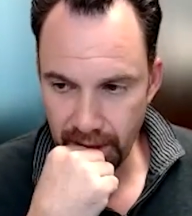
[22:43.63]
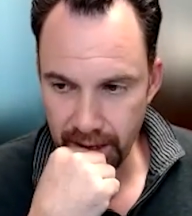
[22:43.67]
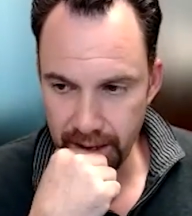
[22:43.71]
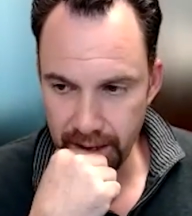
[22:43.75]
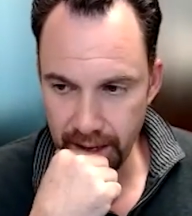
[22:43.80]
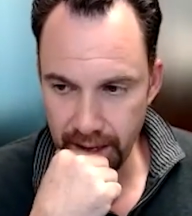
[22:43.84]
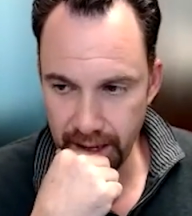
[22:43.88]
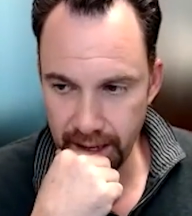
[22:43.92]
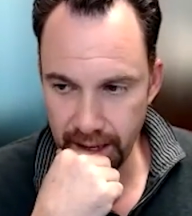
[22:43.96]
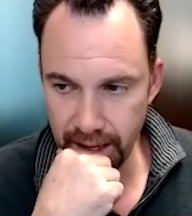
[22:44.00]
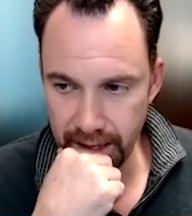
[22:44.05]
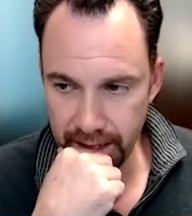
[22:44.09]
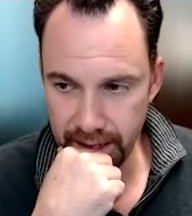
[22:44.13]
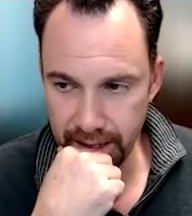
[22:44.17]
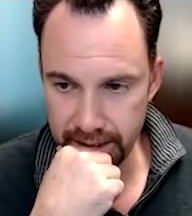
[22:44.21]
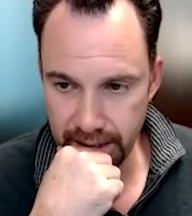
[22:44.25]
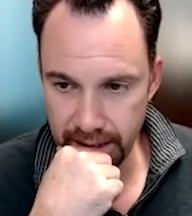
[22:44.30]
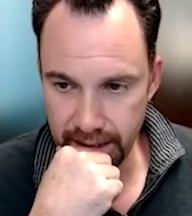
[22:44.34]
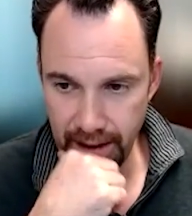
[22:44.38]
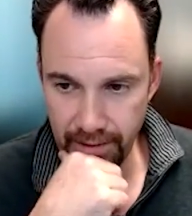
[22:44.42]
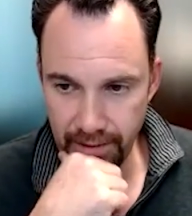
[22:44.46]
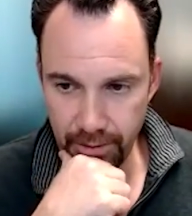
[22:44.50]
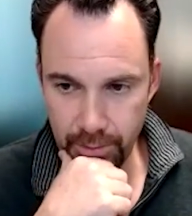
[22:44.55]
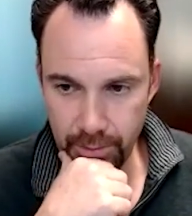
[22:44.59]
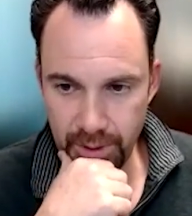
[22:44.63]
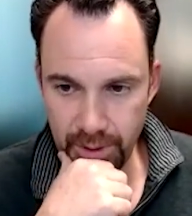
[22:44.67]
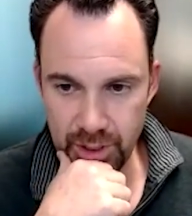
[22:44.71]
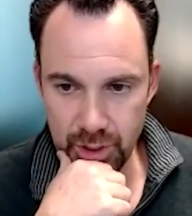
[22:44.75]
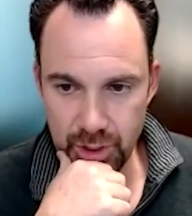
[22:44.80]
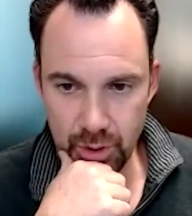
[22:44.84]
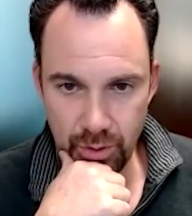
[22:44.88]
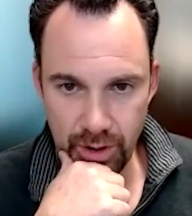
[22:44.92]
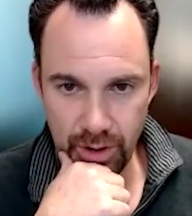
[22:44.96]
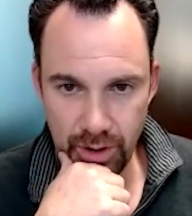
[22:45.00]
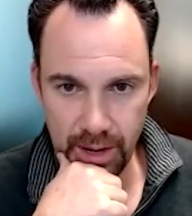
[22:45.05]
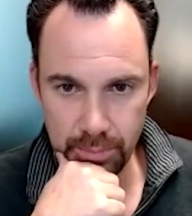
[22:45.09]
and everybody
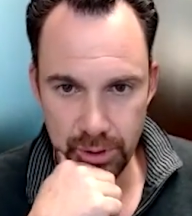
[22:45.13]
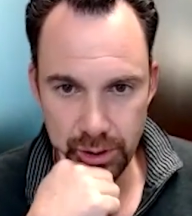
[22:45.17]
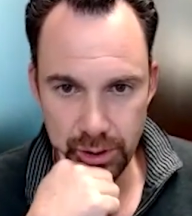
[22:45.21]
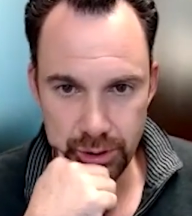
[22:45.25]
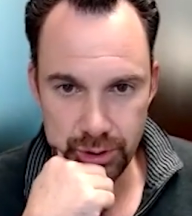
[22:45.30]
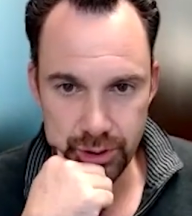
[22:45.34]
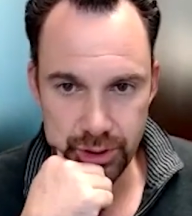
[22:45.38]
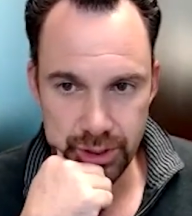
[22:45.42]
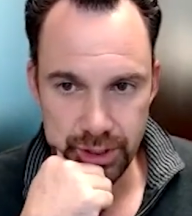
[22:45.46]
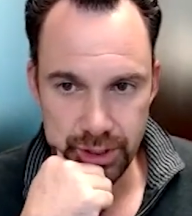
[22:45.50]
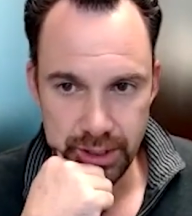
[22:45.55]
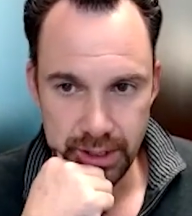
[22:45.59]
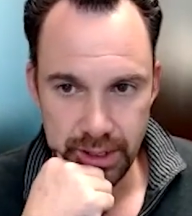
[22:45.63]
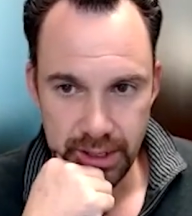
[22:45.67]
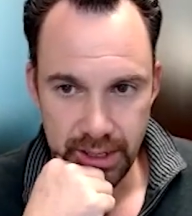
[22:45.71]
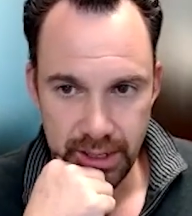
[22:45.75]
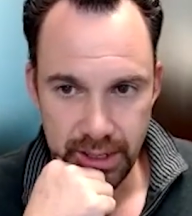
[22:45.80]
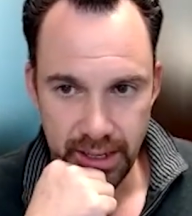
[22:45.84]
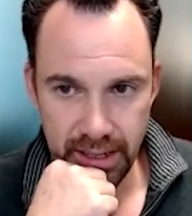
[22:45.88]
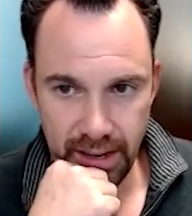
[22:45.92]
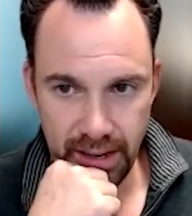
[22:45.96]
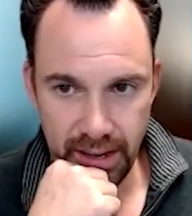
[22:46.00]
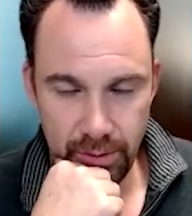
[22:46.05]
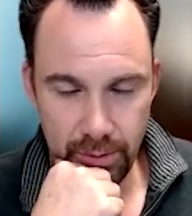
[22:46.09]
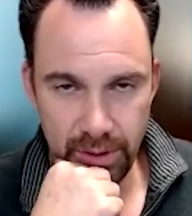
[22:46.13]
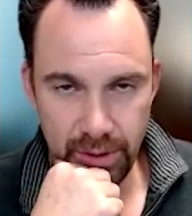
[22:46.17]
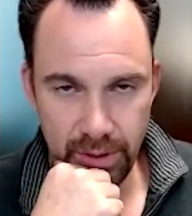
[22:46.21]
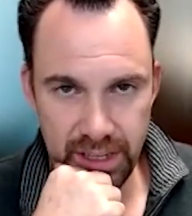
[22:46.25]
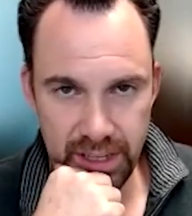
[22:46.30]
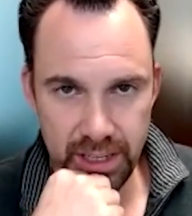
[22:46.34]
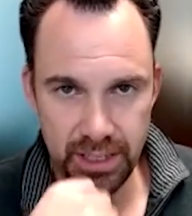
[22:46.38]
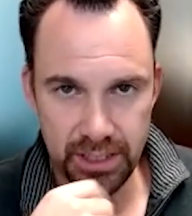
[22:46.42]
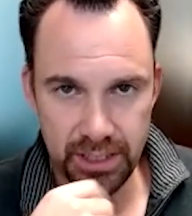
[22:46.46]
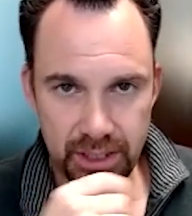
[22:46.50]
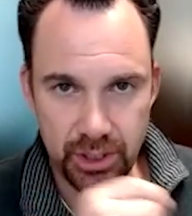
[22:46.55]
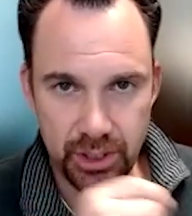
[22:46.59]
scrambles and everybody
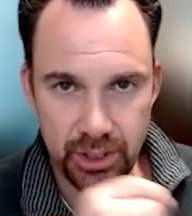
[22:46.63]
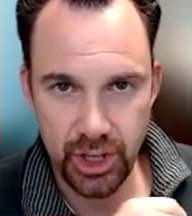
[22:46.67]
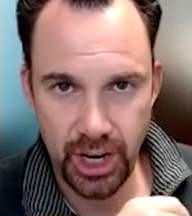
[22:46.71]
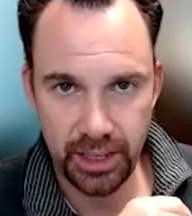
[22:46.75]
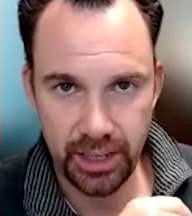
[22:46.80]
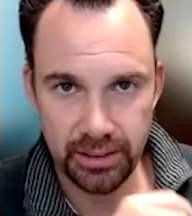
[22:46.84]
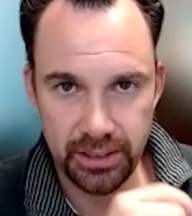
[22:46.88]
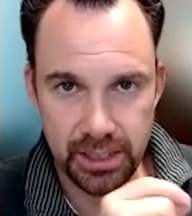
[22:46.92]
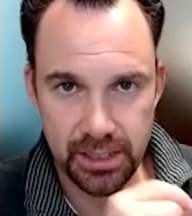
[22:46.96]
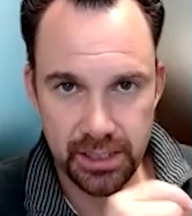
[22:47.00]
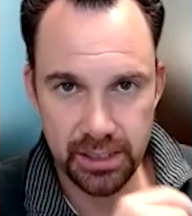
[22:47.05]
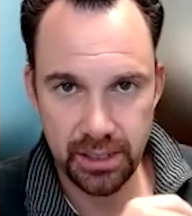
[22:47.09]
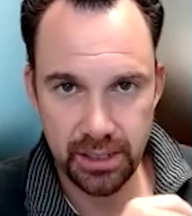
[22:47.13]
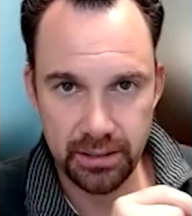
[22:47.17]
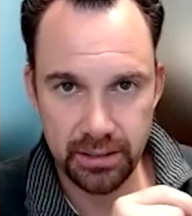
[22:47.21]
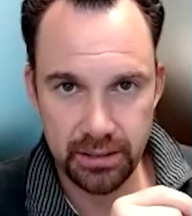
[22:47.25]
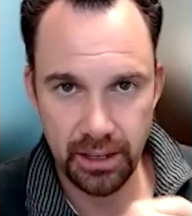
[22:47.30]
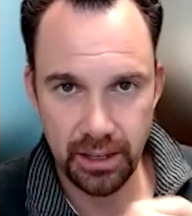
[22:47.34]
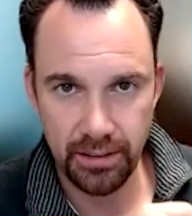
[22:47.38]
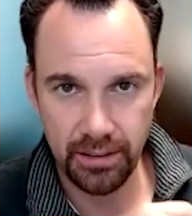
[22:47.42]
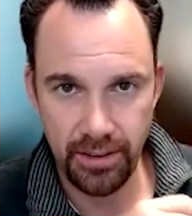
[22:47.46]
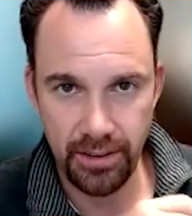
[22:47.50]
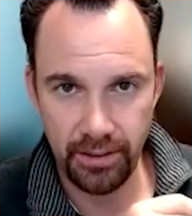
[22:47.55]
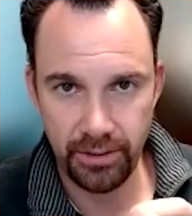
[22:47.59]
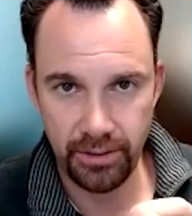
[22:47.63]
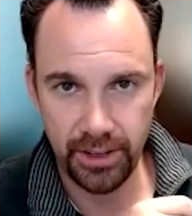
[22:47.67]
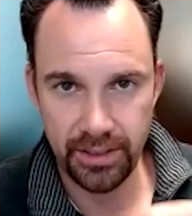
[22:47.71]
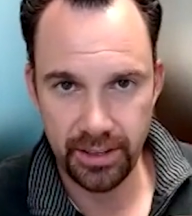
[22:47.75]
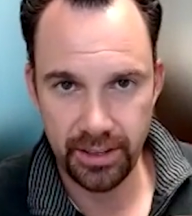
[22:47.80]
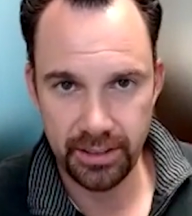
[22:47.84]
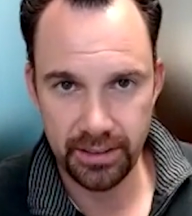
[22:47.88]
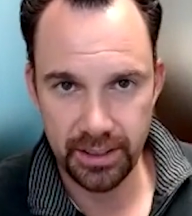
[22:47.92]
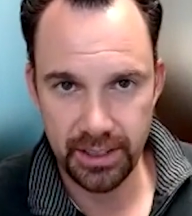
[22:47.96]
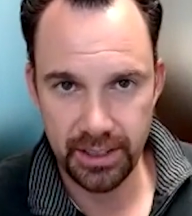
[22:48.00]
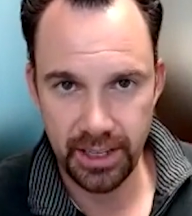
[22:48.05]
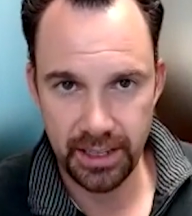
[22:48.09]
does the checklist of
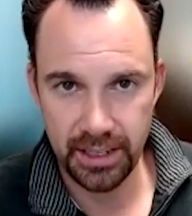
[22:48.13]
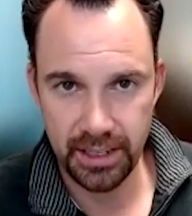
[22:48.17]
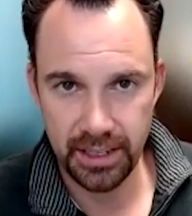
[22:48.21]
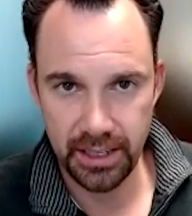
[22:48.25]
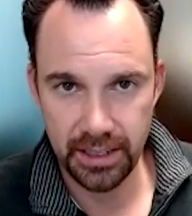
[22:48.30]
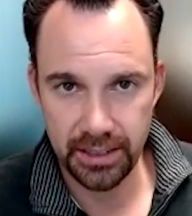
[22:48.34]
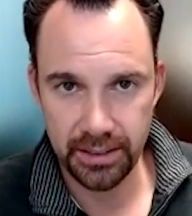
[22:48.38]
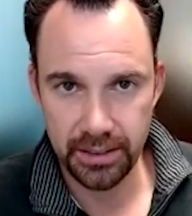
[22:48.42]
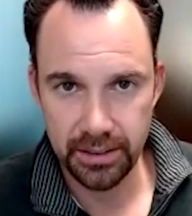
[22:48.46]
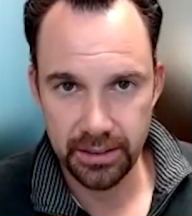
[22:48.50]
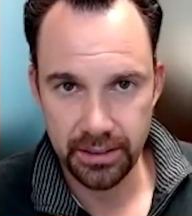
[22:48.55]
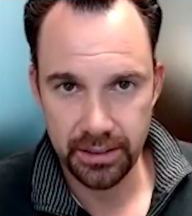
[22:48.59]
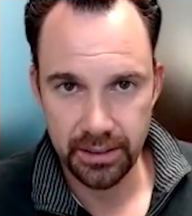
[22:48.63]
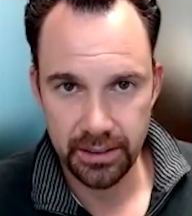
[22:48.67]
everything that they need.